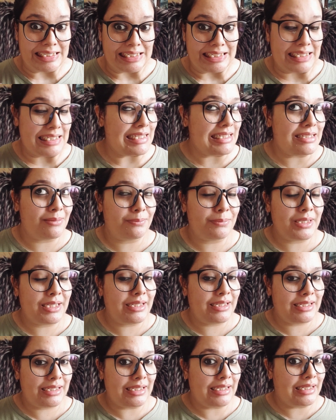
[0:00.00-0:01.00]
is
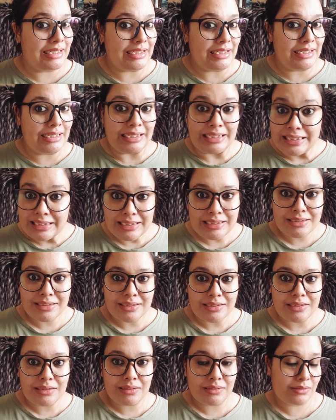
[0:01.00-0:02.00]
simply
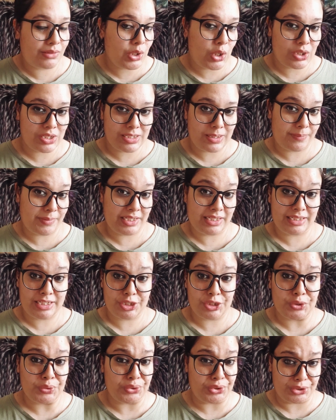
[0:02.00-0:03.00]
either not something
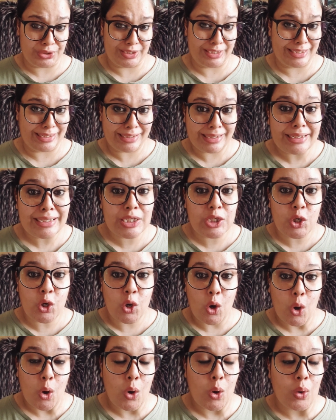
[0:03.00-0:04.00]
that you really like,
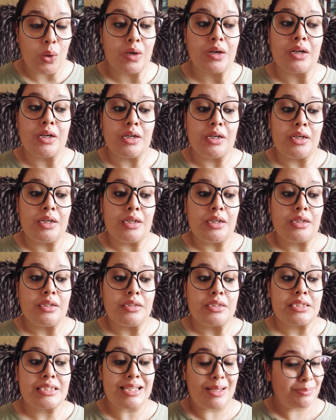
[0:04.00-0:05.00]
or
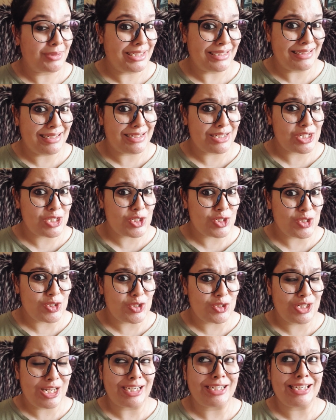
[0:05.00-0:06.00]
something
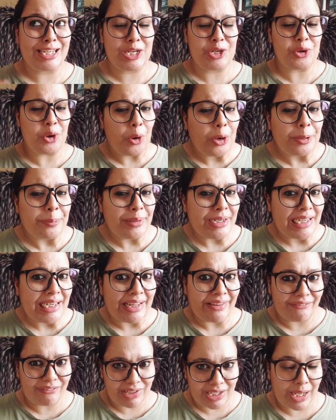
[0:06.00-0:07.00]
that cannot be
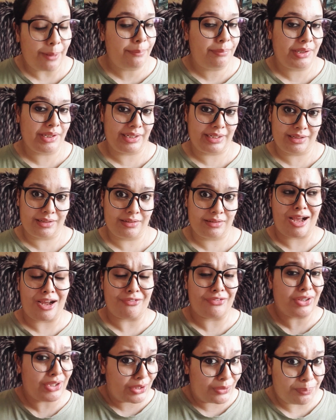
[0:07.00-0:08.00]
developed
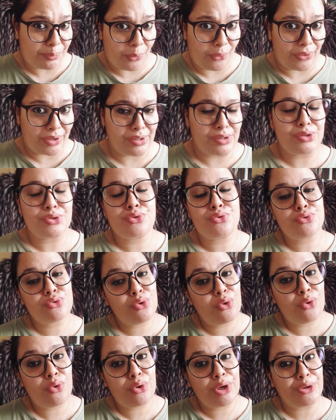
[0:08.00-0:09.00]
after a point.
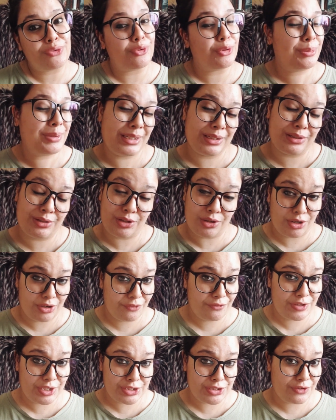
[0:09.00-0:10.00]
So it would be a lot
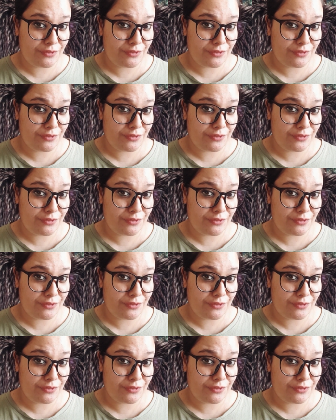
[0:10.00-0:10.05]
of waste